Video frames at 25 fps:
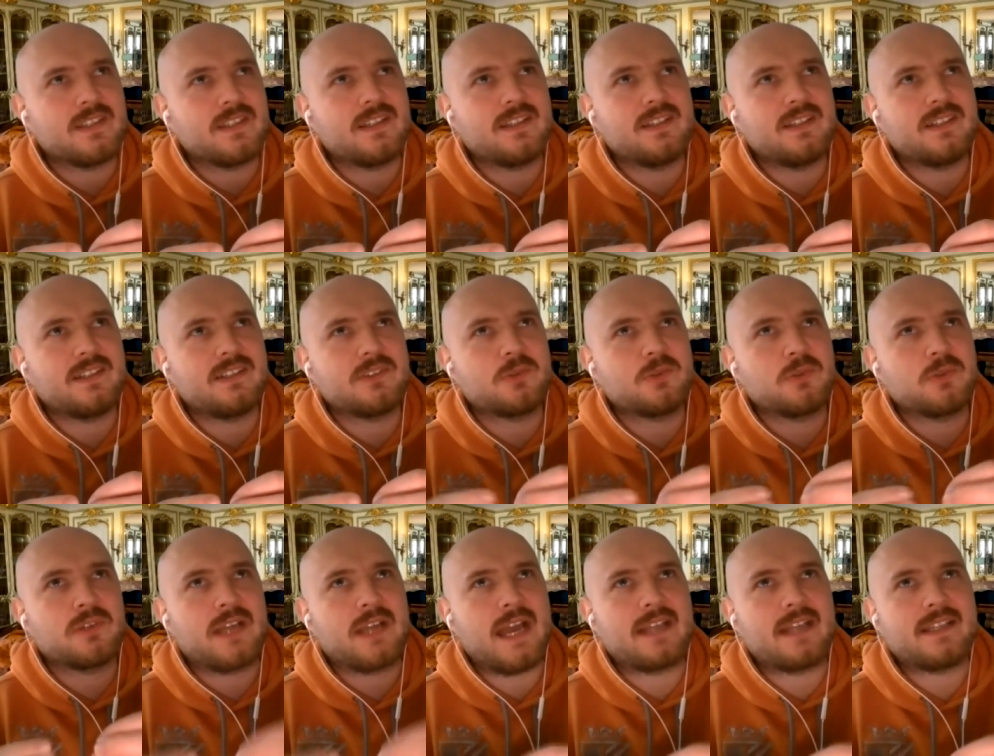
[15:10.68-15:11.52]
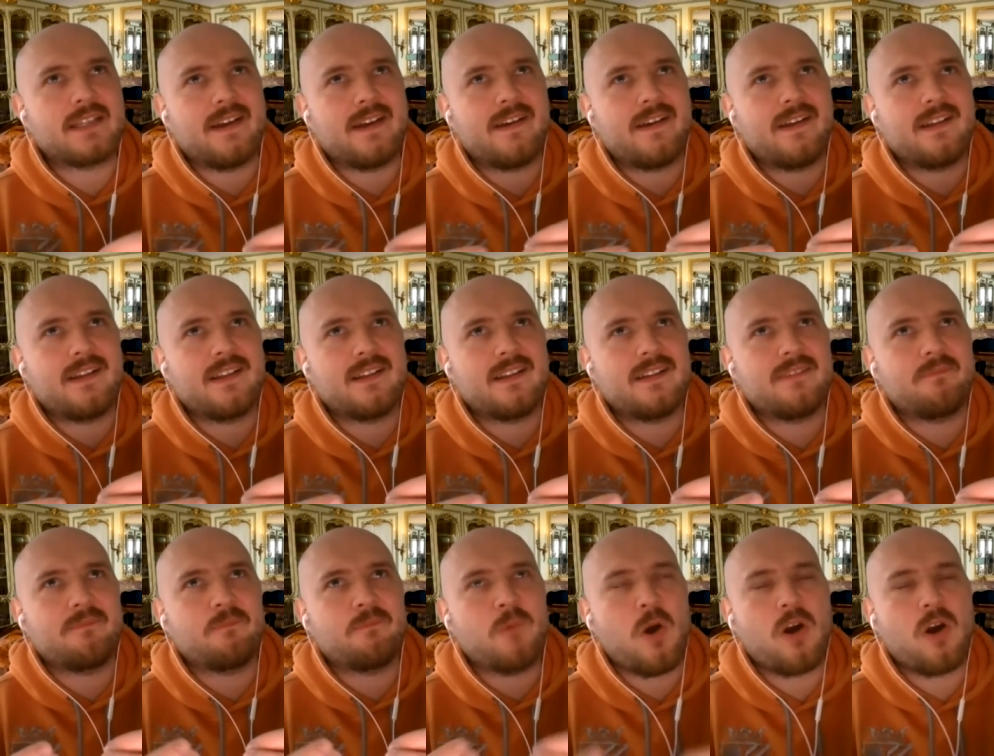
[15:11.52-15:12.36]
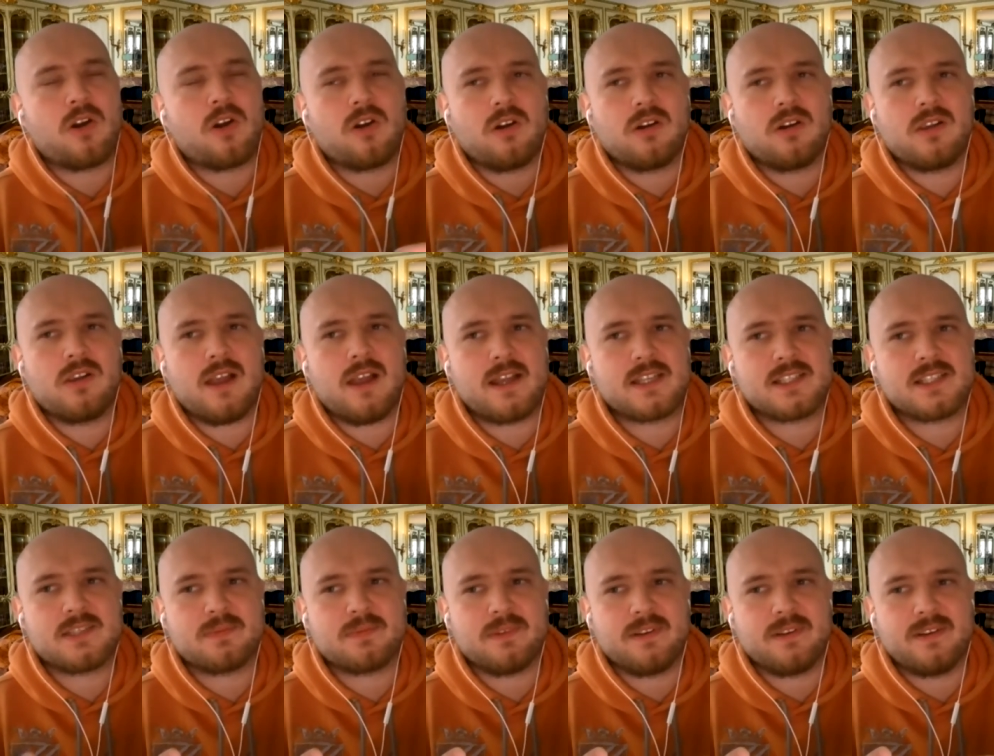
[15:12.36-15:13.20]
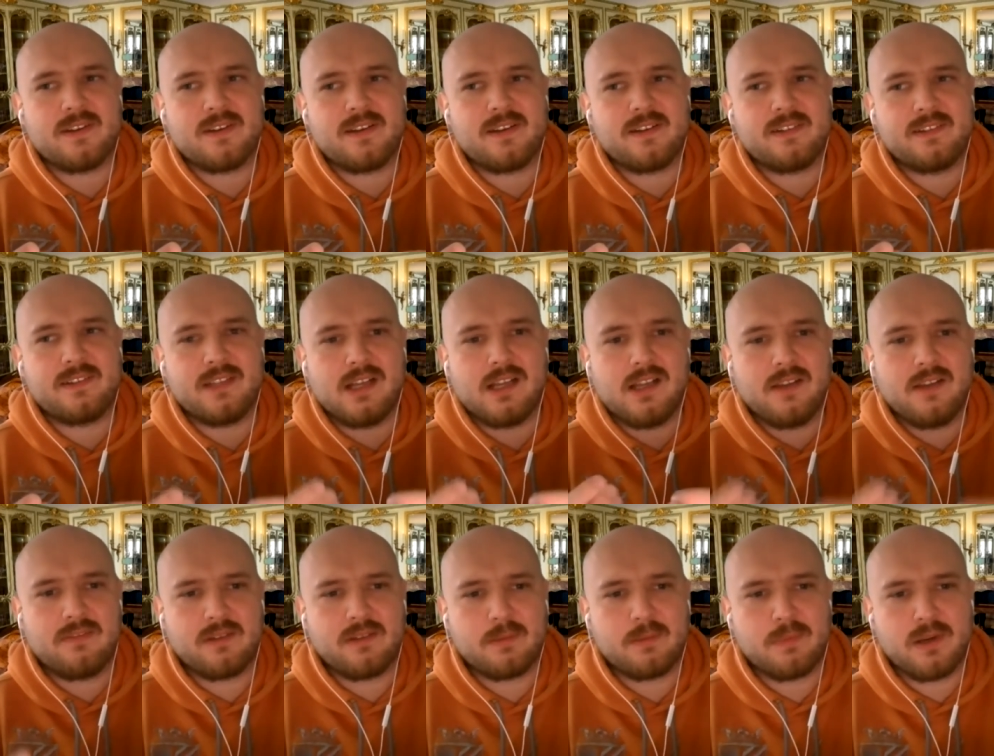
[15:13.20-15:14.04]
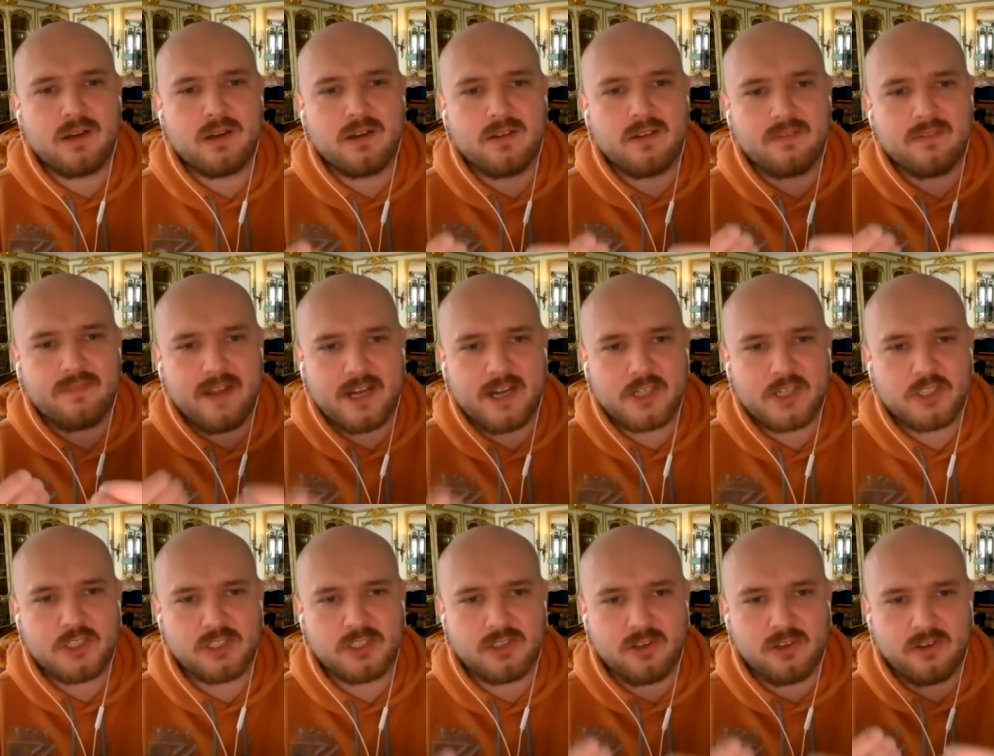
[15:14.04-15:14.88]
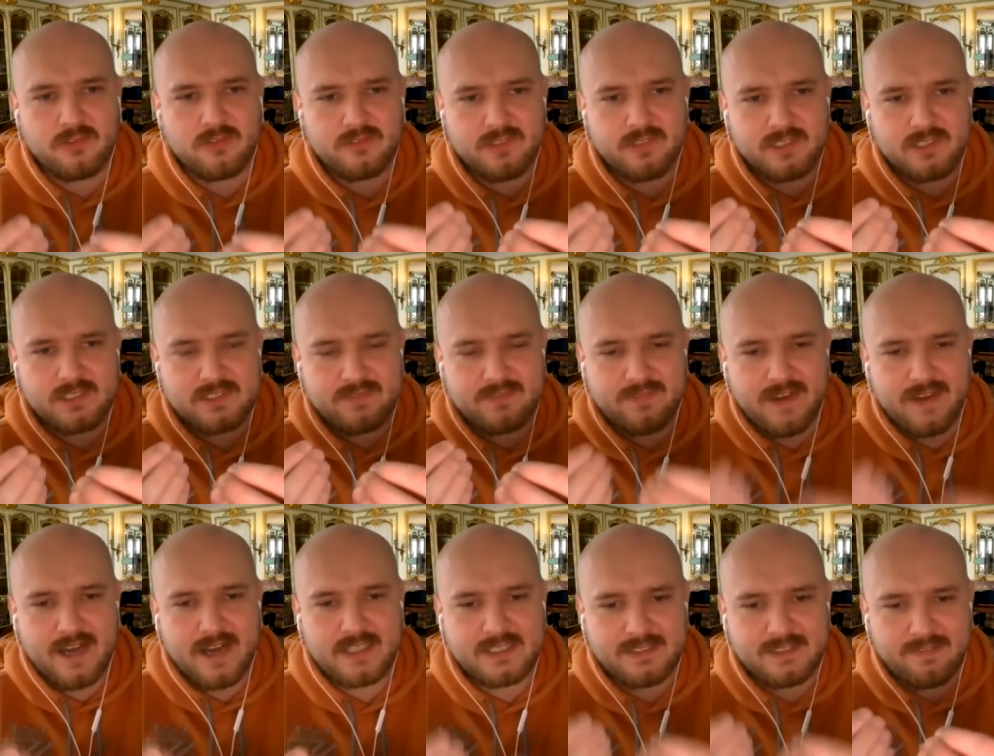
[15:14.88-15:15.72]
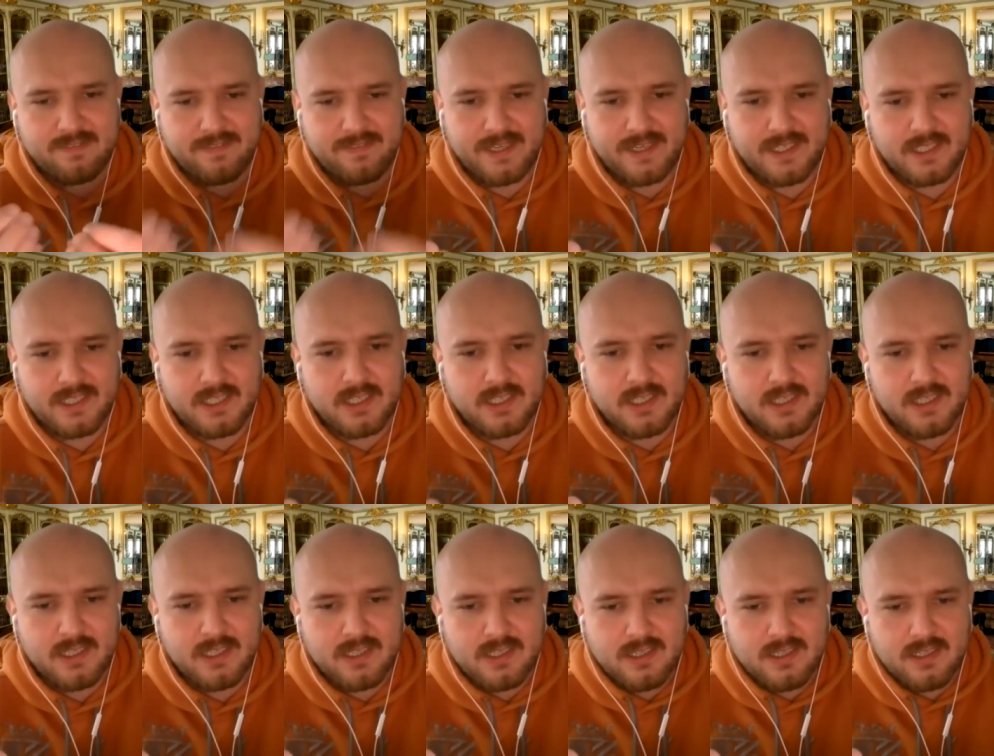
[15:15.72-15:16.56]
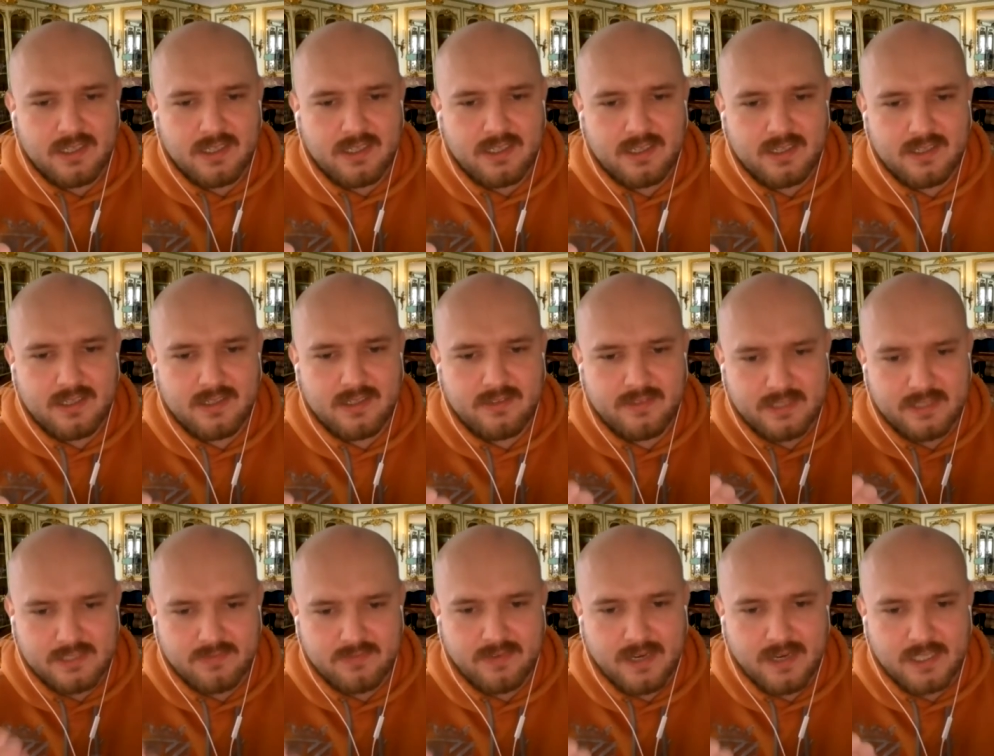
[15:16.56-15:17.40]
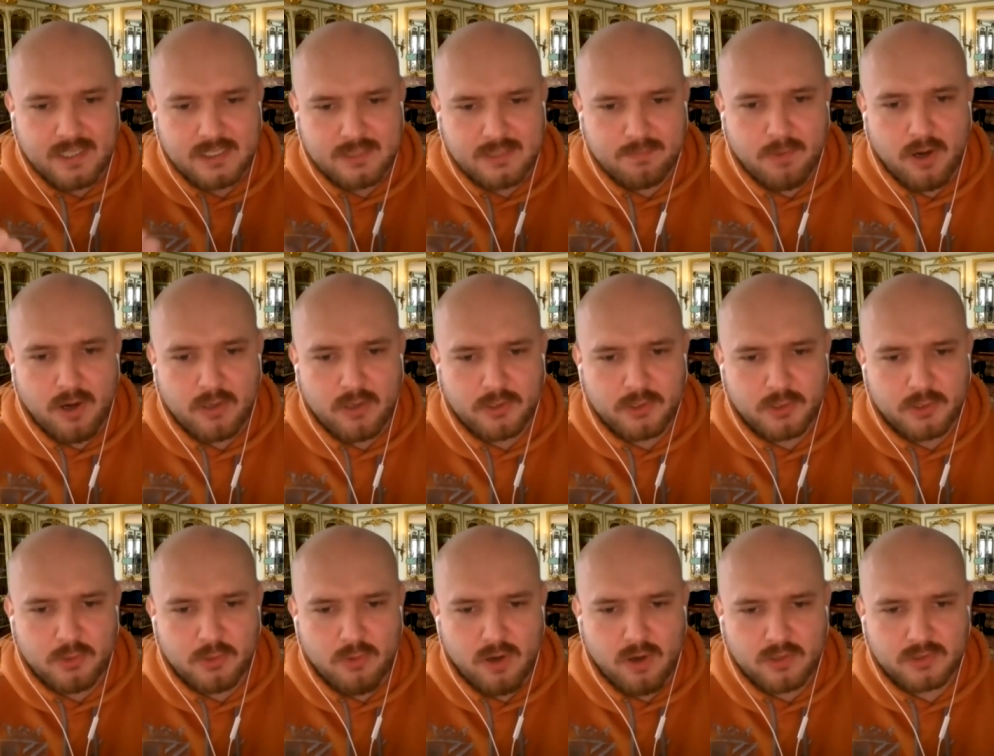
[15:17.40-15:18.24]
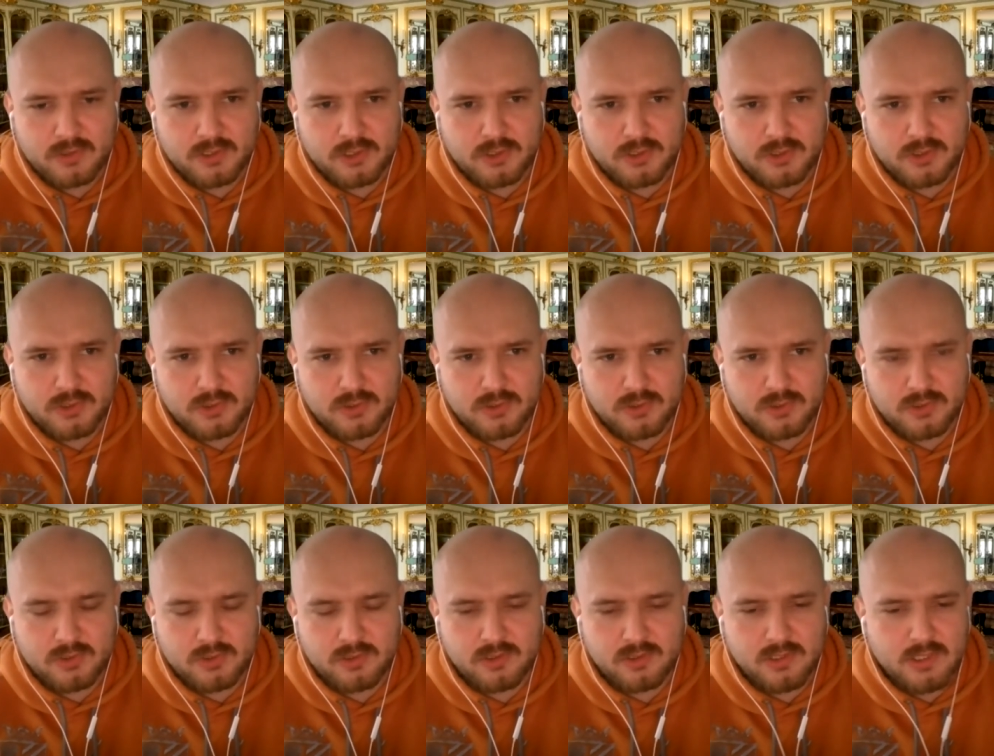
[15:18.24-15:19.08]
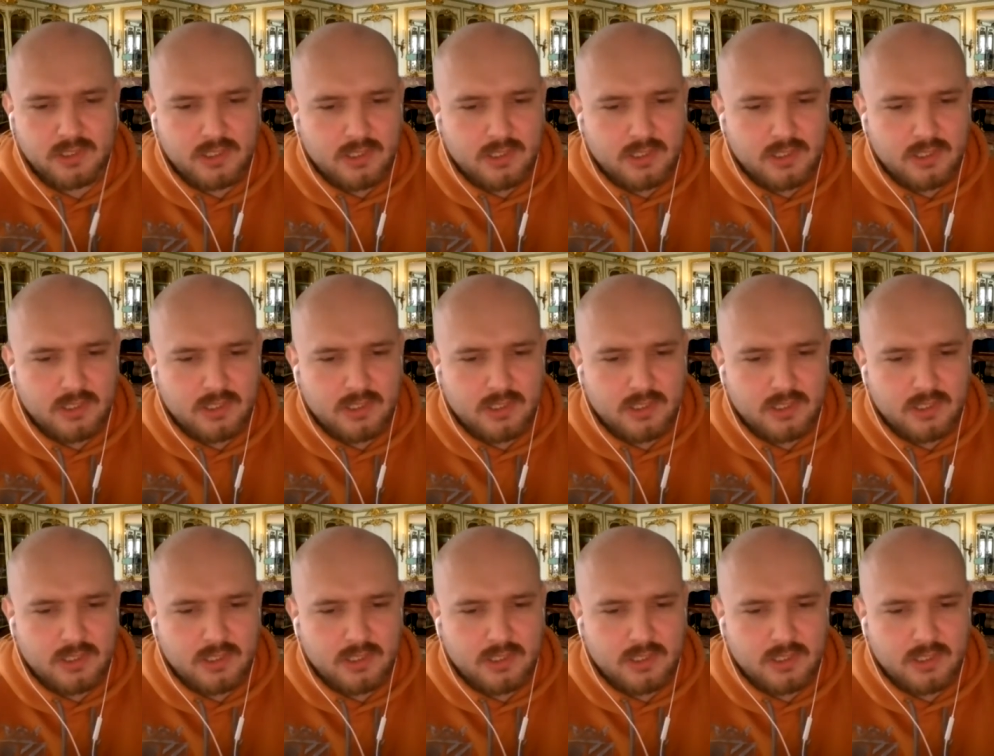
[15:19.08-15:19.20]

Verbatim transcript: uh, to get a more or less uh, deliverable version of this first thing, uh, this first point you wanted to do.